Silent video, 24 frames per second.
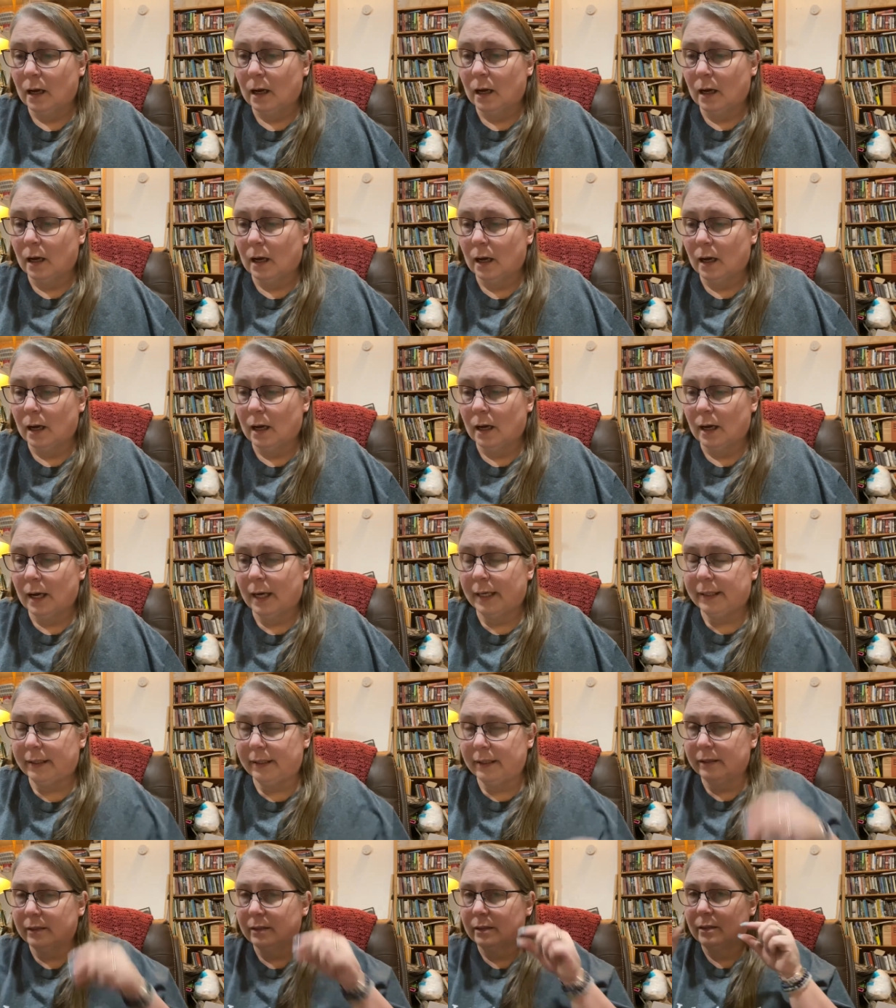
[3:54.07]
I
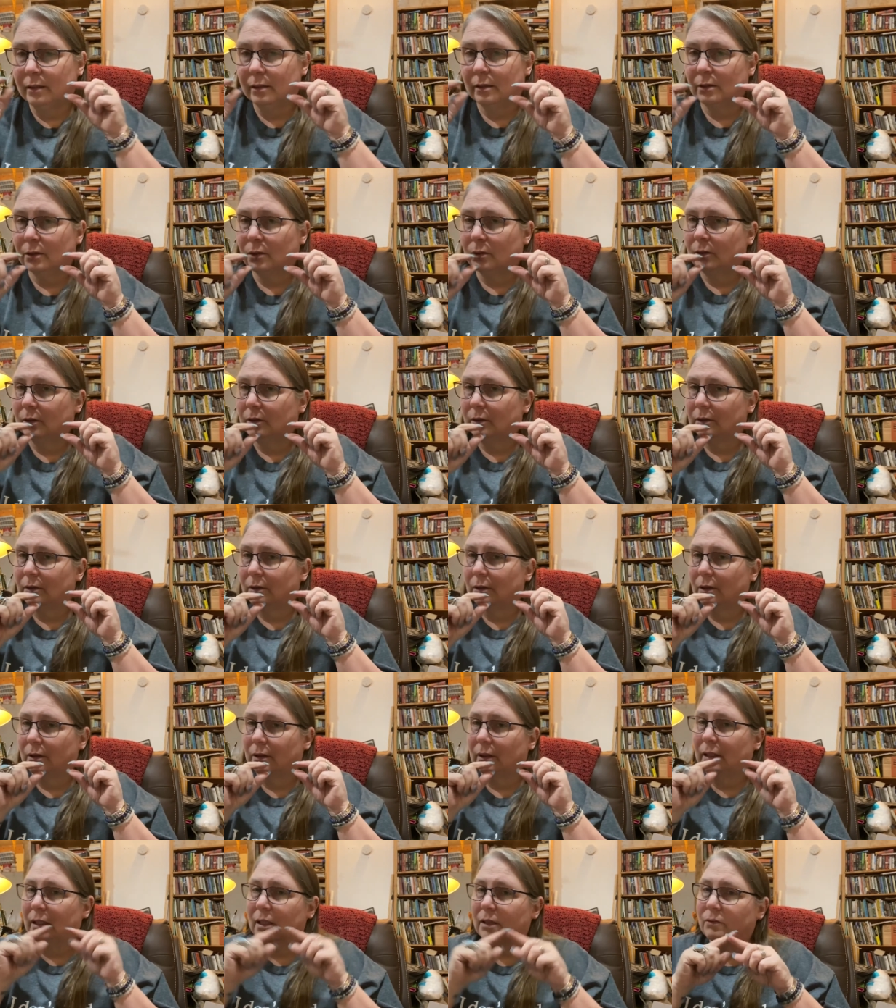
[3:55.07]
did
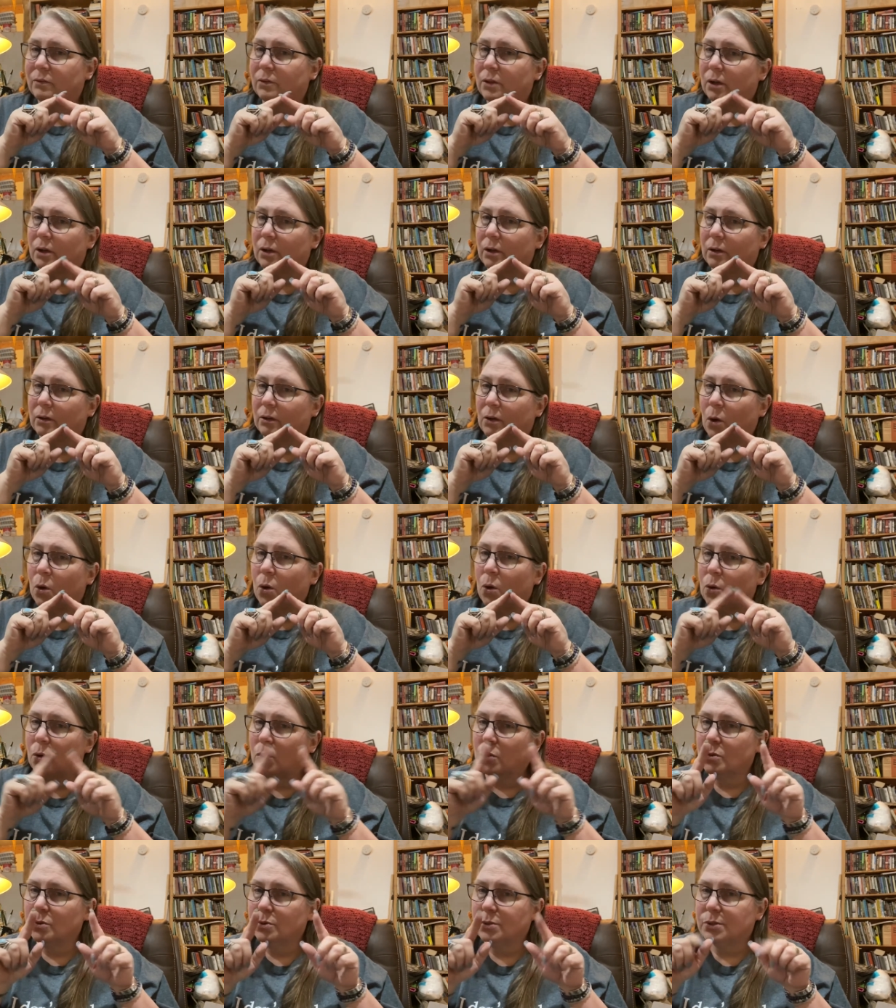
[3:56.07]
leave the
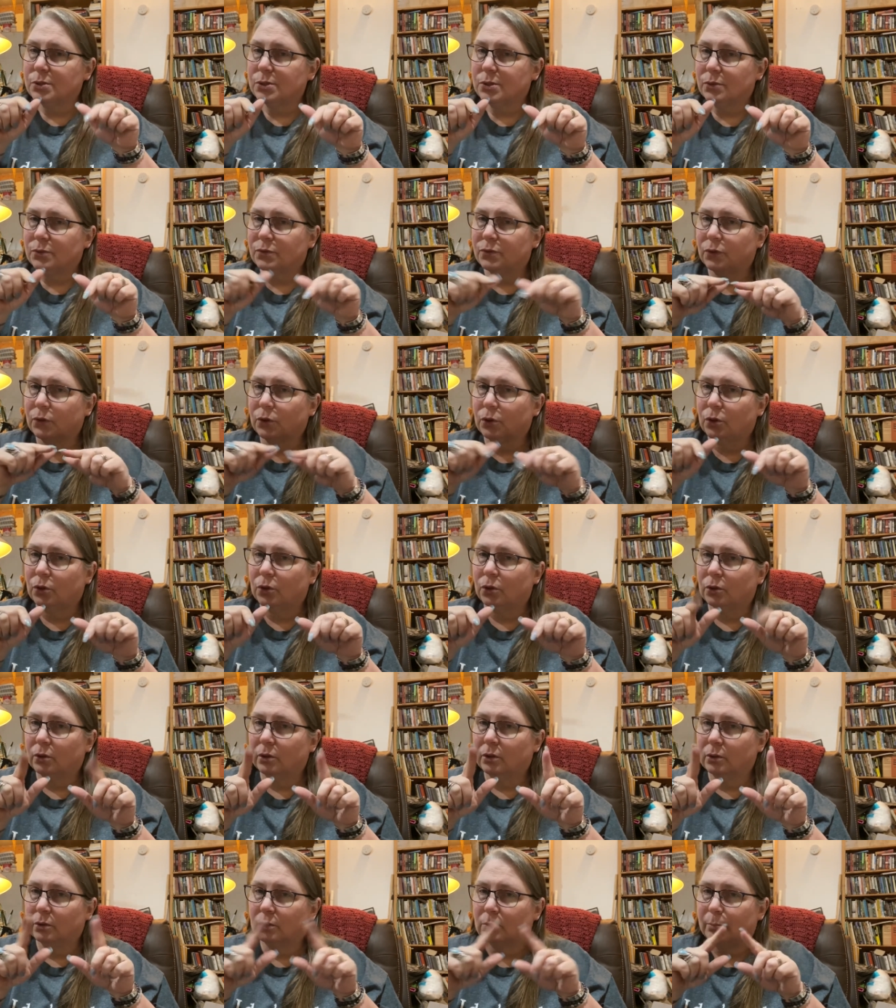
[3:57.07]
holes for her
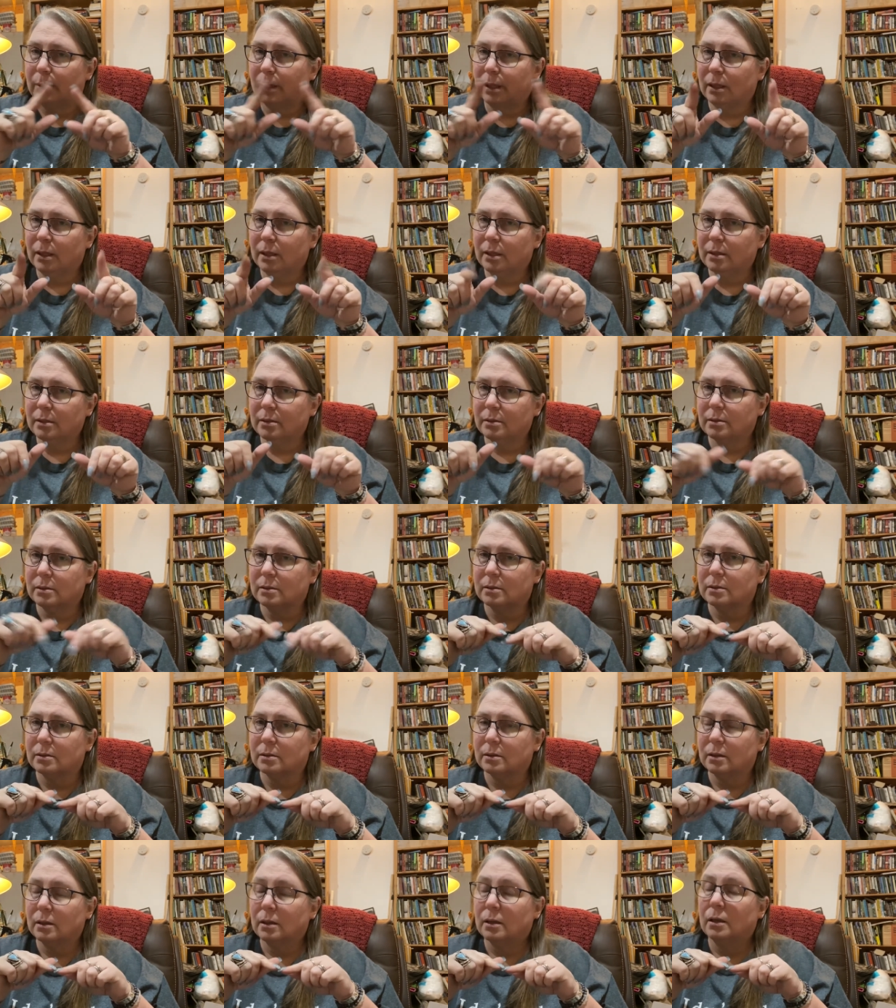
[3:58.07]
little paws
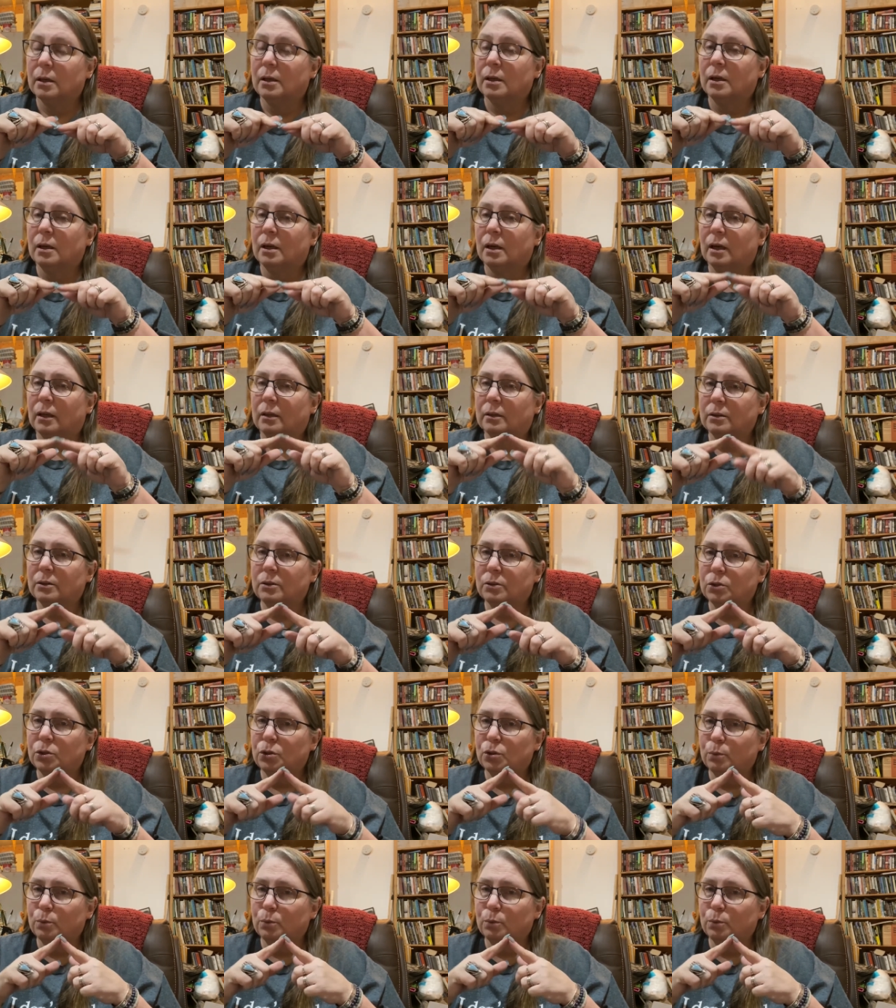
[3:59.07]
a little too